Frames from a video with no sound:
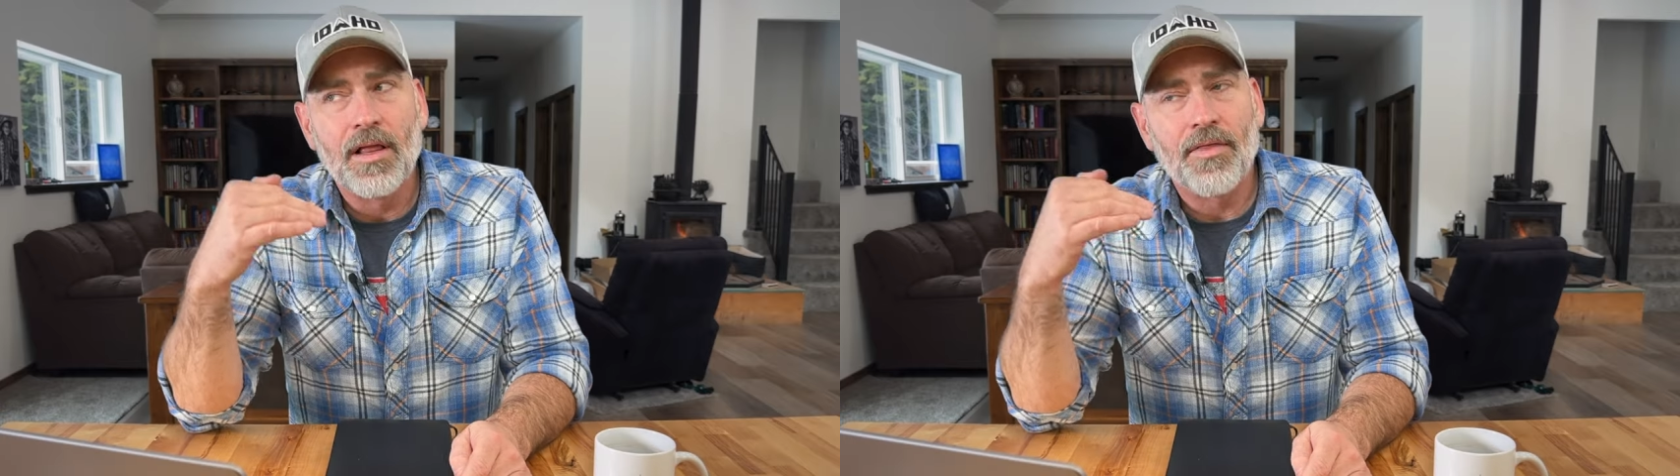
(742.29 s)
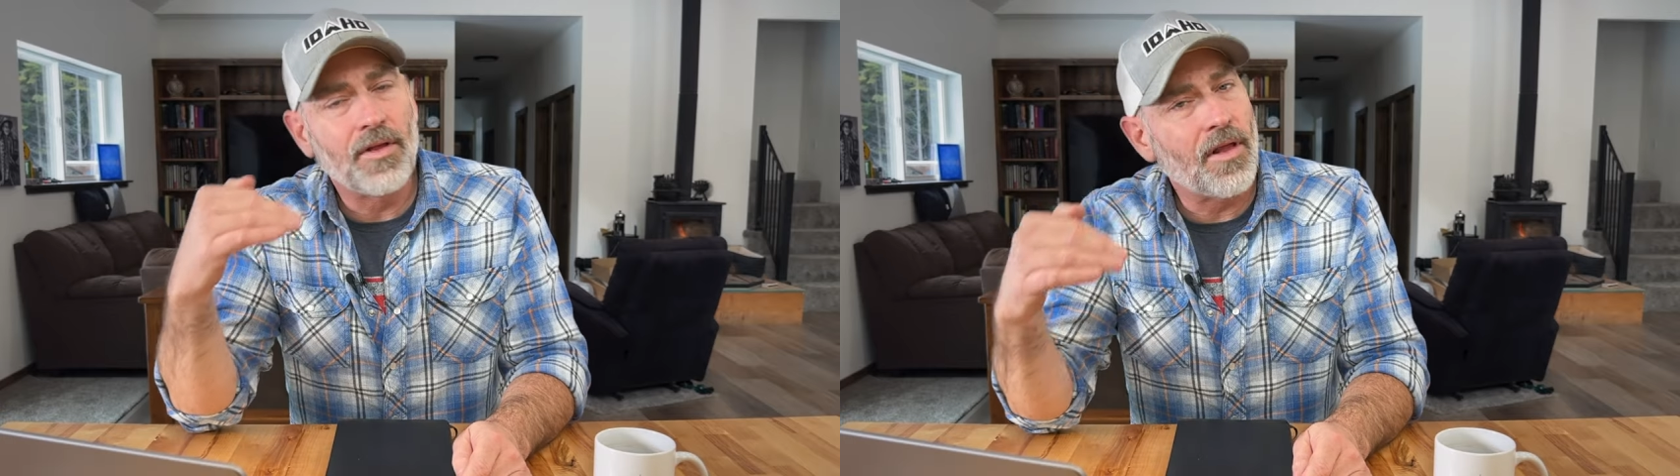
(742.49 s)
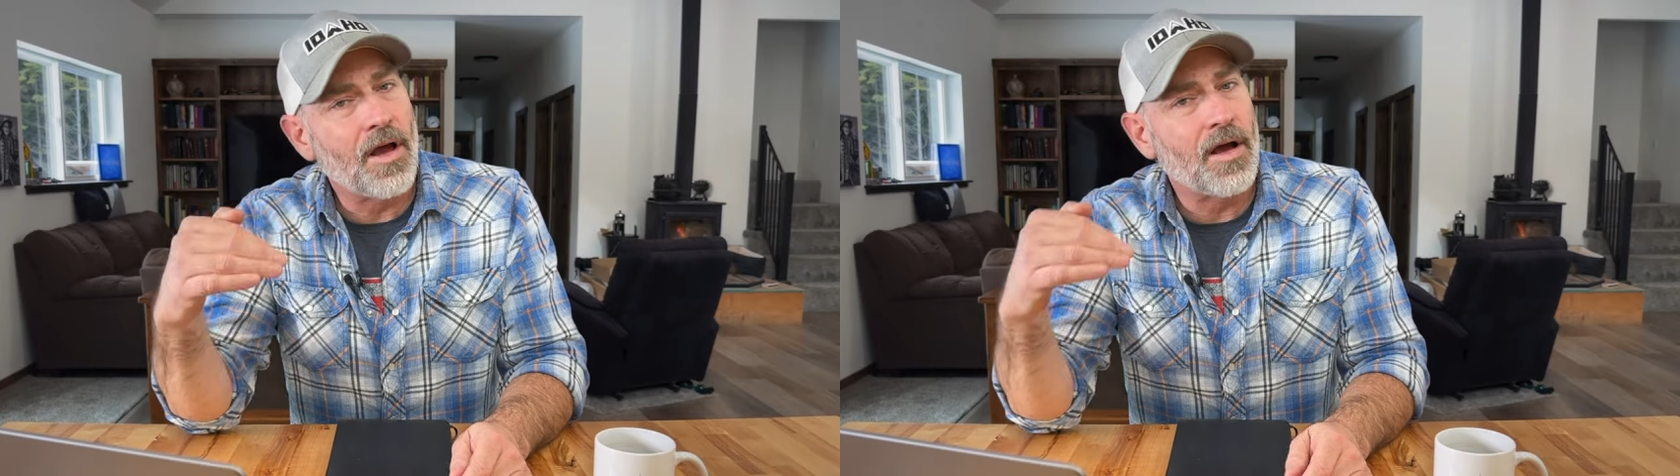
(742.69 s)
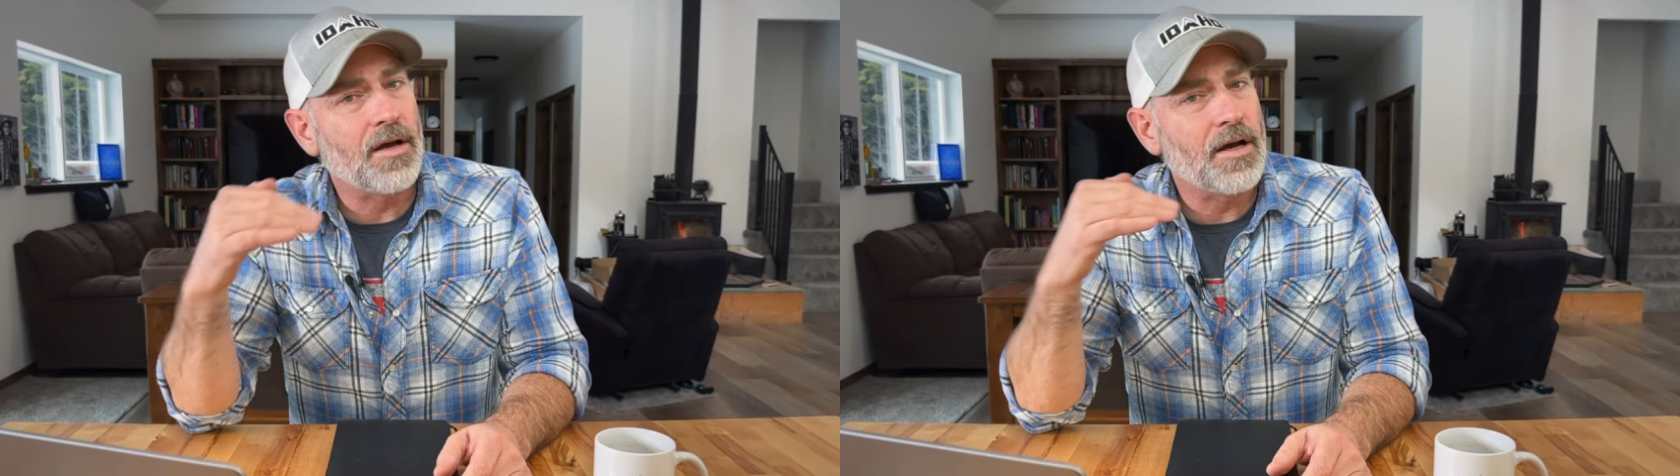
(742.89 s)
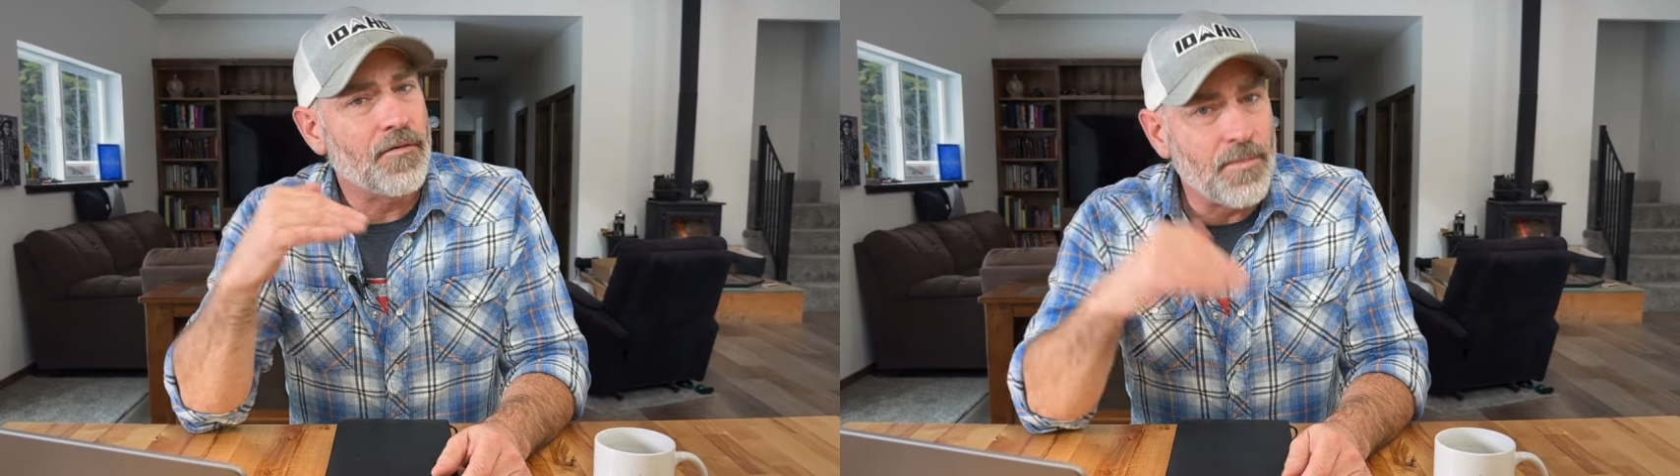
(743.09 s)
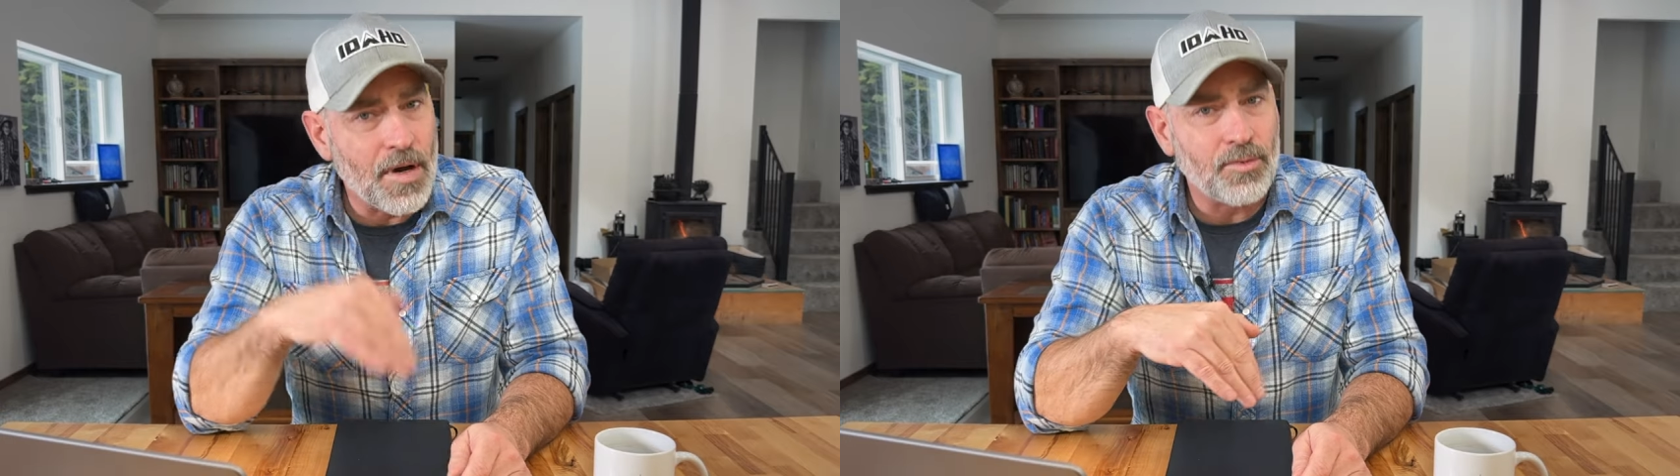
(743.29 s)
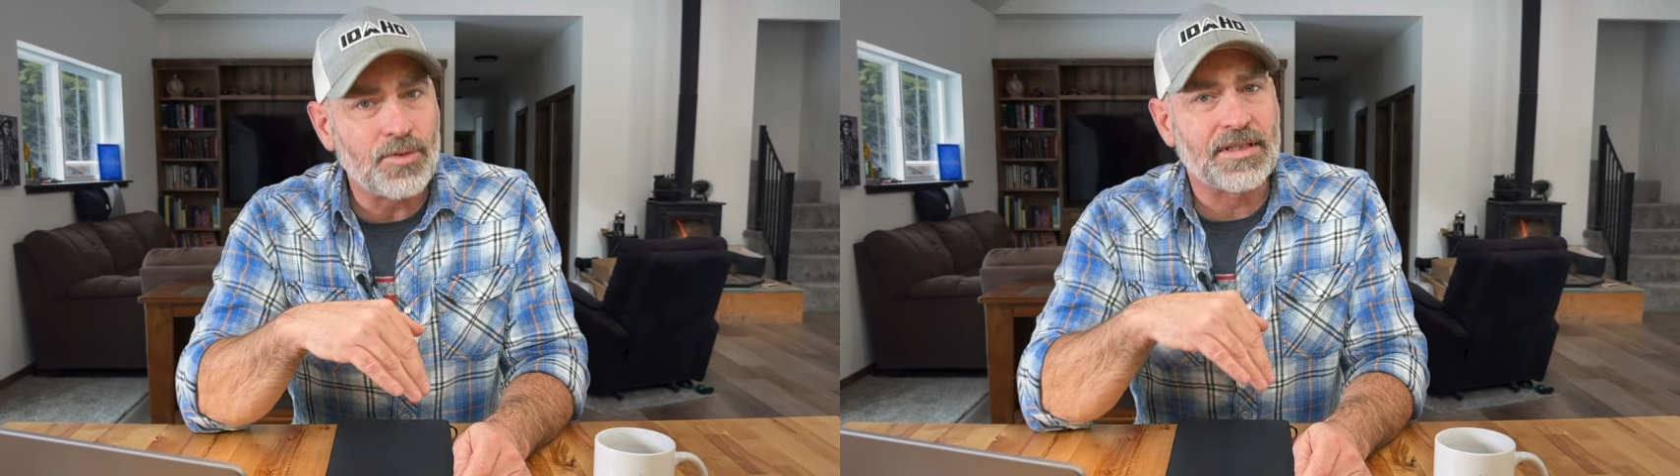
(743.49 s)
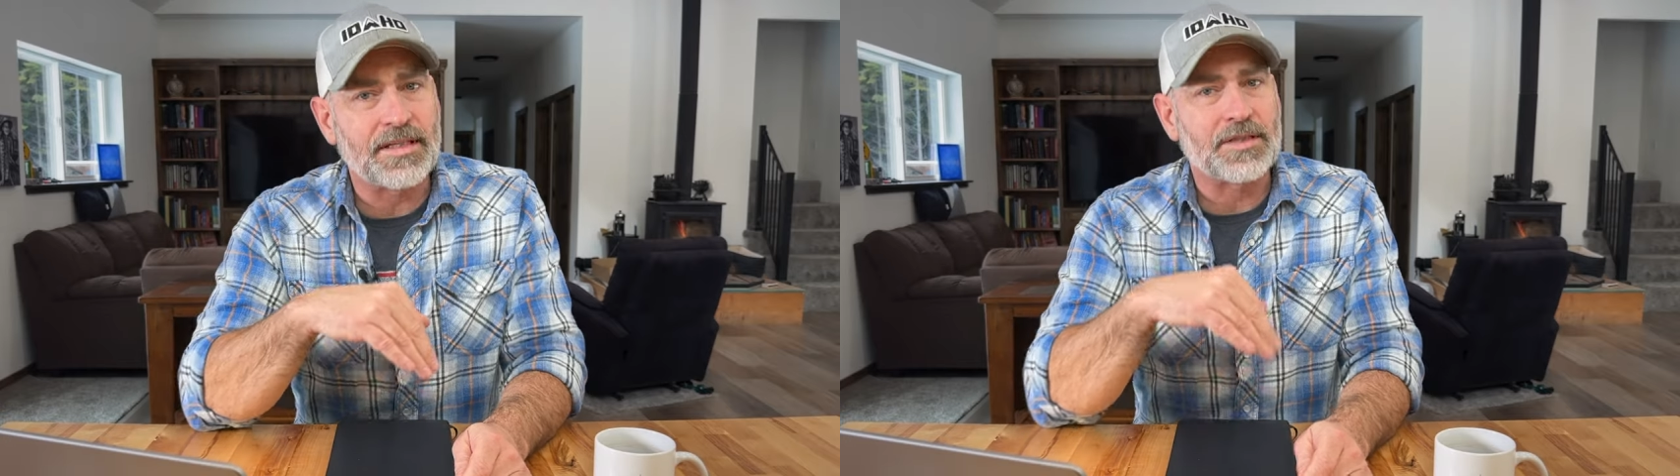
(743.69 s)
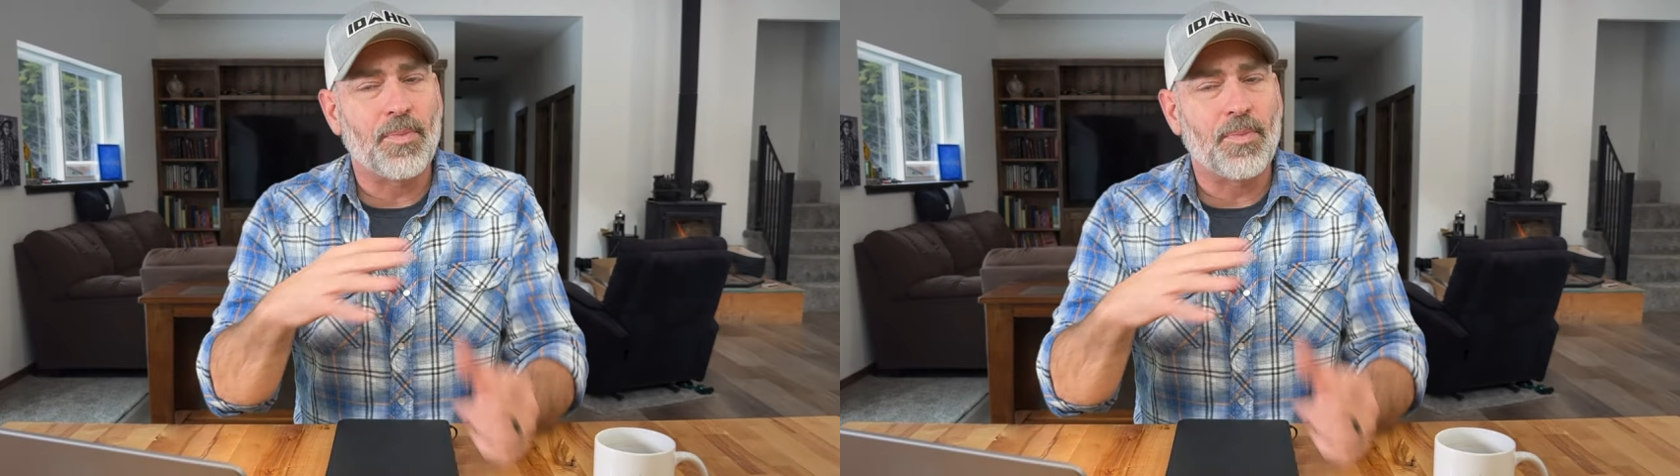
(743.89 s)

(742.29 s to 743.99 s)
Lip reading: the law of Moses.